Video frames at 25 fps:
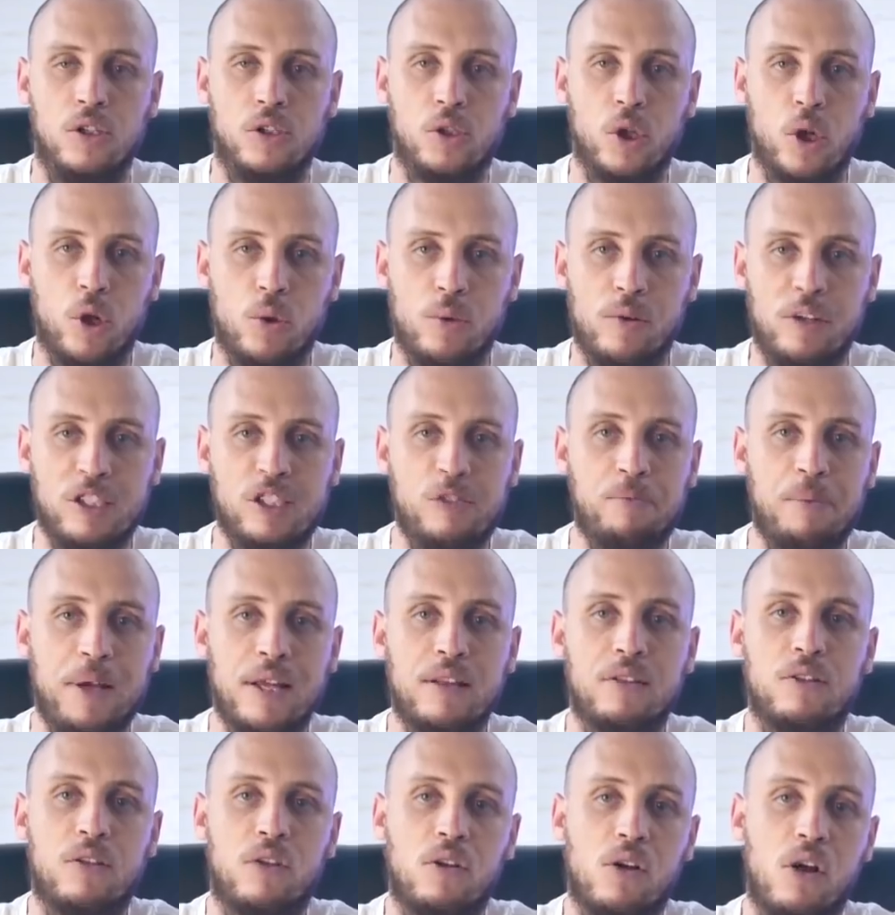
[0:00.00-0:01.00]
So we
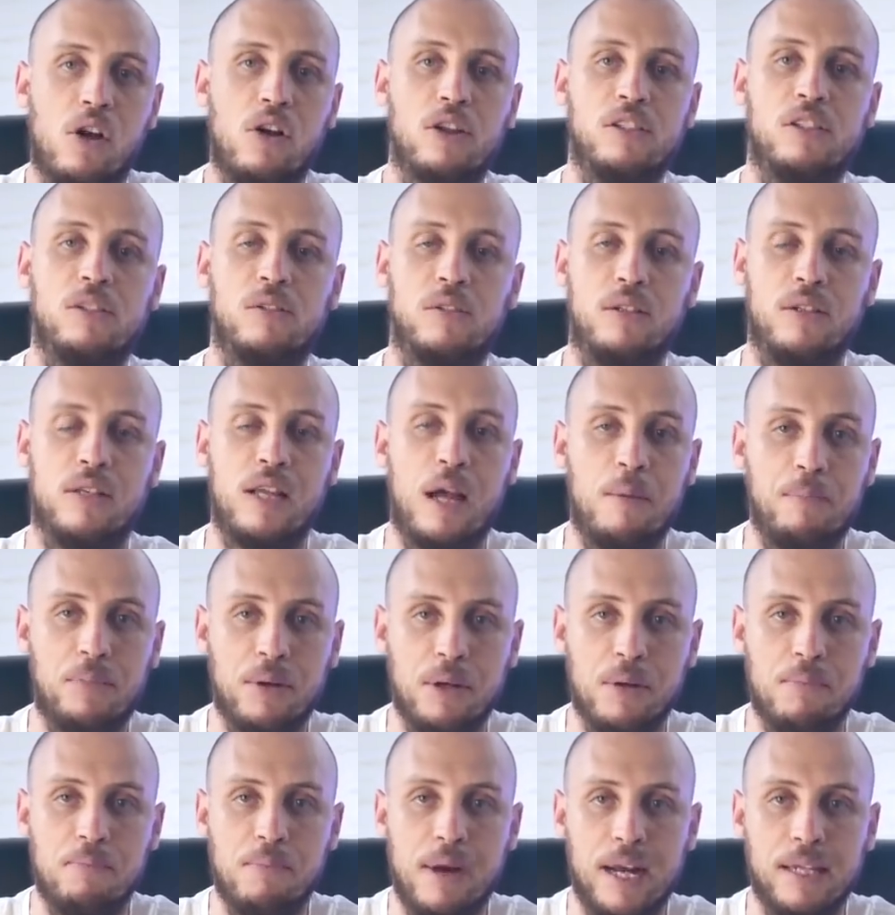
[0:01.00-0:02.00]
spent the last
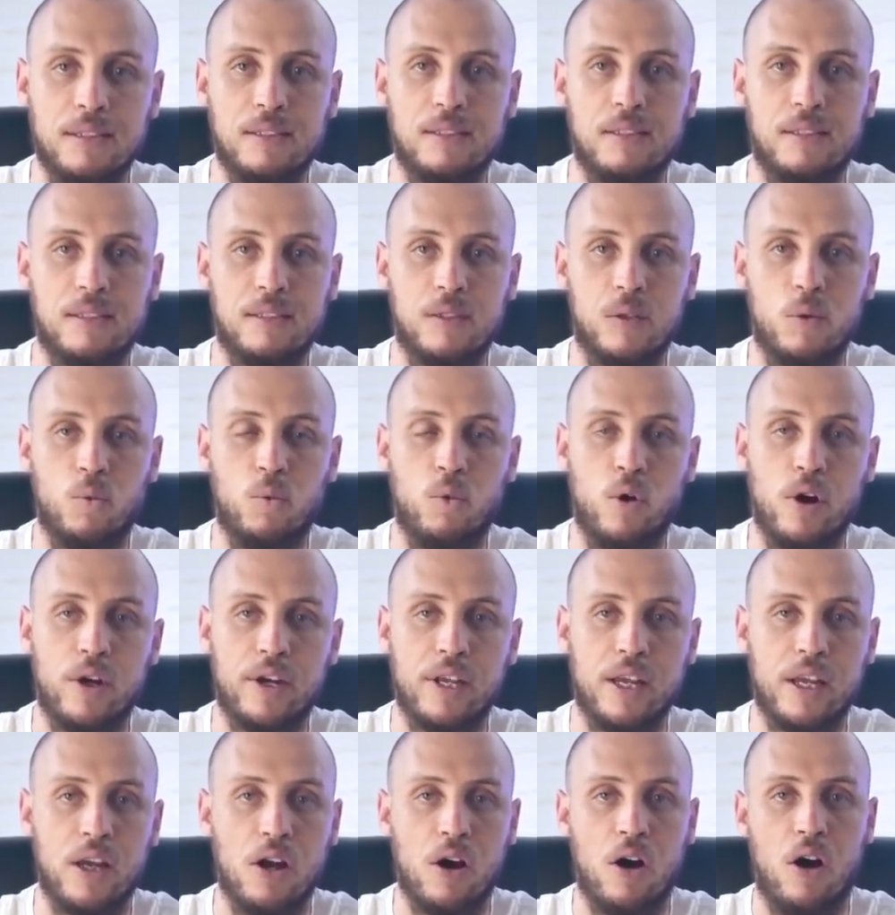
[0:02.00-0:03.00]
couple of months
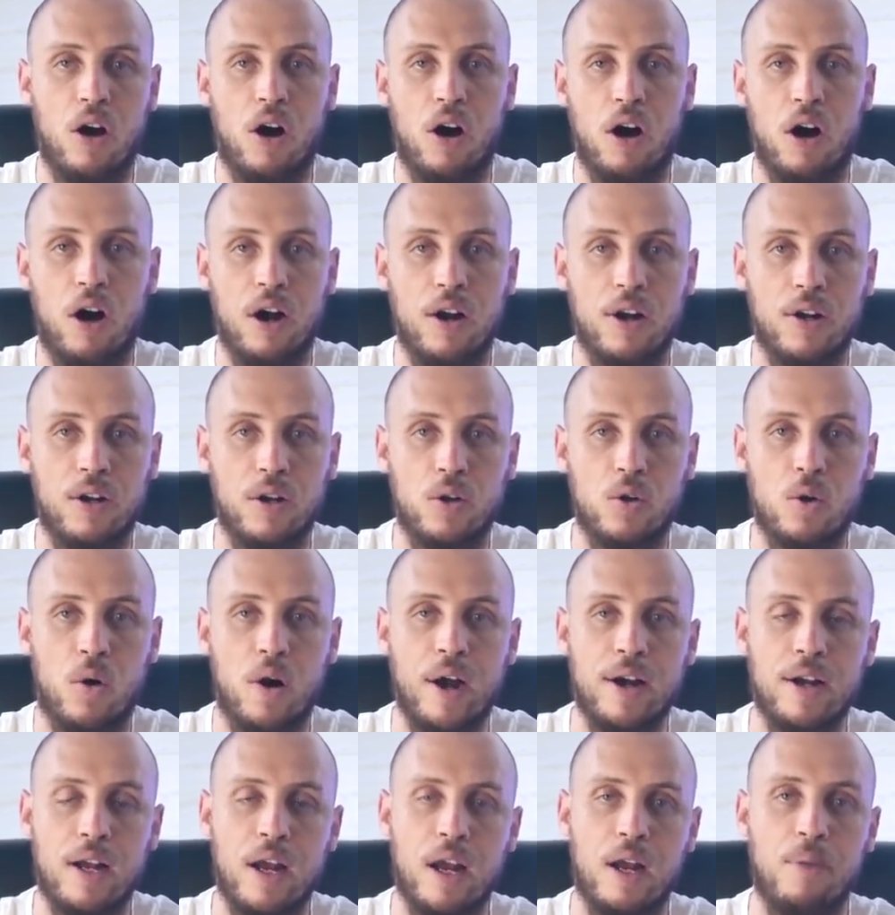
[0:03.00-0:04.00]
working on
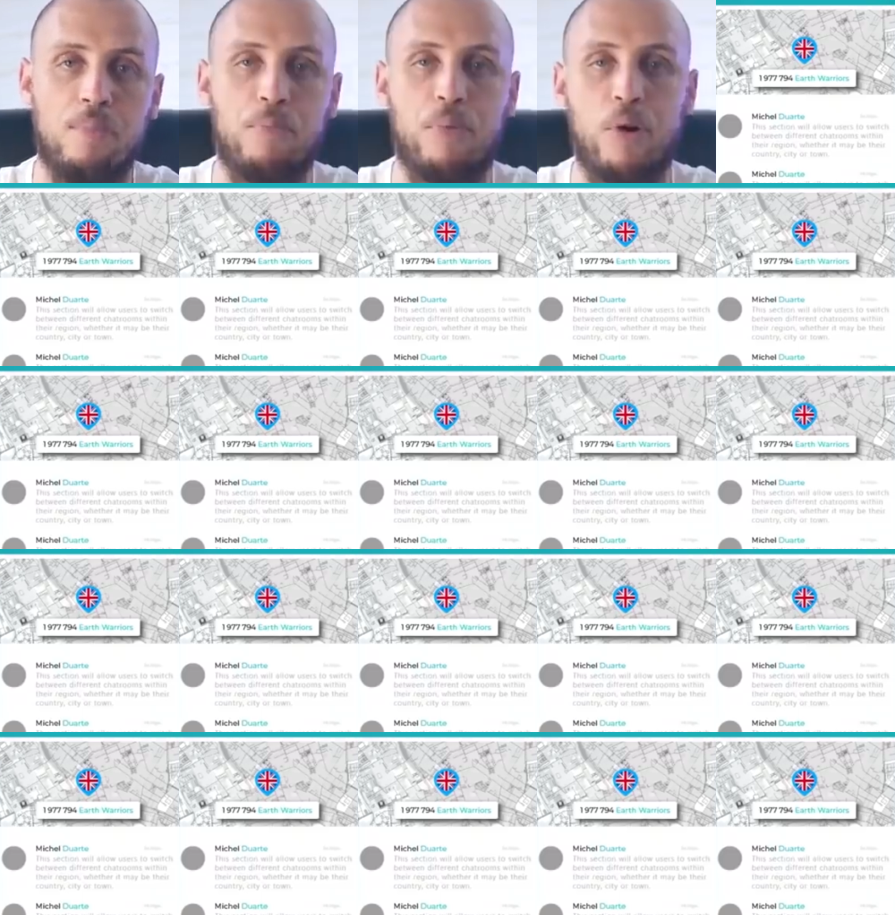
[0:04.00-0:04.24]
quite a